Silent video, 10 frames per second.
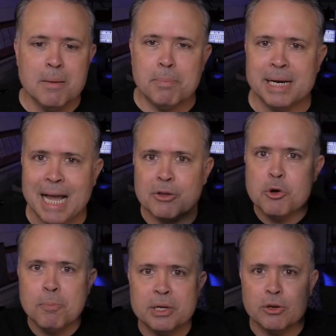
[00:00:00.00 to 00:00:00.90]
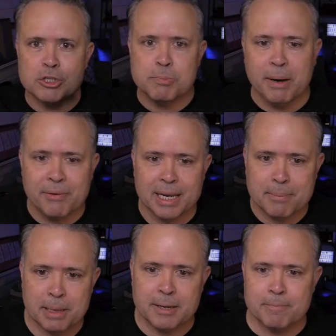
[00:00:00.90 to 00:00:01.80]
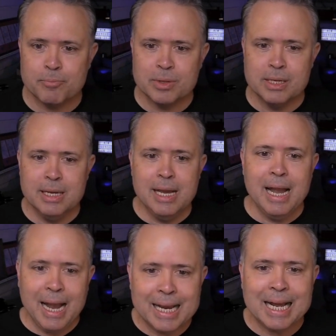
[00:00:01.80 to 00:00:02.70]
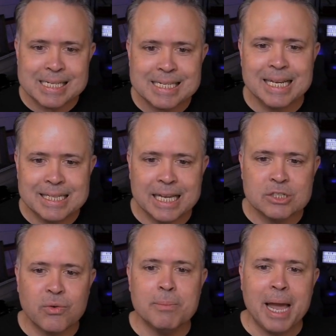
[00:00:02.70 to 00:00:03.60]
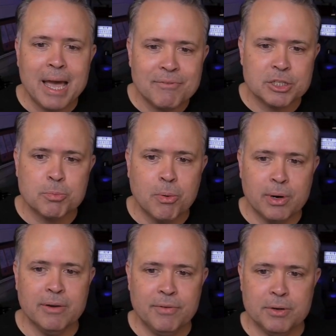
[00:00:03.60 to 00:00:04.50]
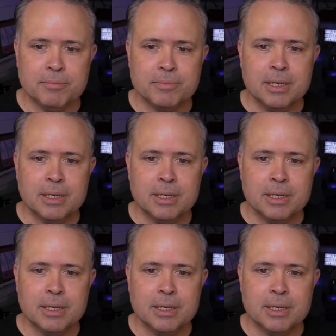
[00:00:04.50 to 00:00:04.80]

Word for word: But now you put your spirit in me, and I see things from heaven's point of view.